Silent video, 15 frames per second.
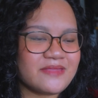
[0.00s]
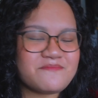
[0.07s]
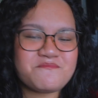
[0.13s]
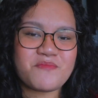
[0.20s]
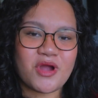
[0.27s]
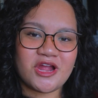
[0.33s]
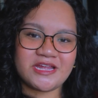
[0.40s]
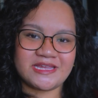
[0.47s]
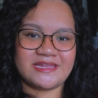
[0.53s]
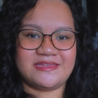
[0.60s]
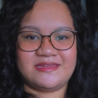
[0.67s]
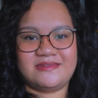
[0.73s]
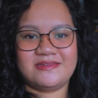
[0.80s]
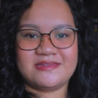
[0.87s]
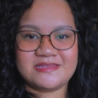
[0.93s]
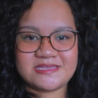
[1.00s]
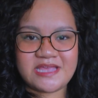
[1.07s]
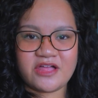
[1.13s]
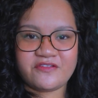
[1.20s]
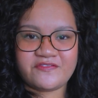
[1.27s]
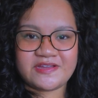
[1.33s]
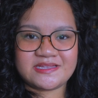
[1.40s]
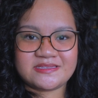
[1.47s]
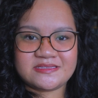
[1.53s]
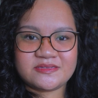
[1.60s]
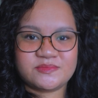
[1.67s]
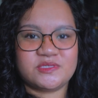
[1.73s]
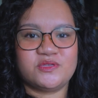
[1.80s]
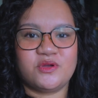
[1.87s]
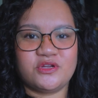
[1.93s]
marketed itself as
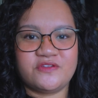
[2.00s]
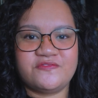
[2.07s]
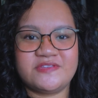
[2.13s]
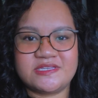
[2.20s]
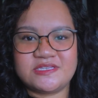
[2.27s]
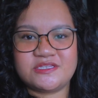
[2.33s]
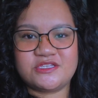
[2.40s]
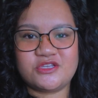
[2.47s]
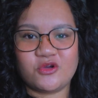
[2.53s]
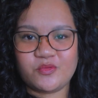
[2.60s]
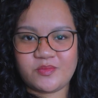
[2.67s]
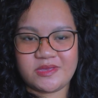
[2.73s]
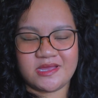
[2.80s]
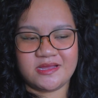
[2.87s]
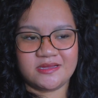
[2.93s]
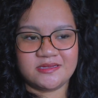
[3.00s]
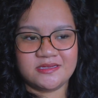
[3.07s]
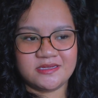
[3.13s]
some sort of dystopia.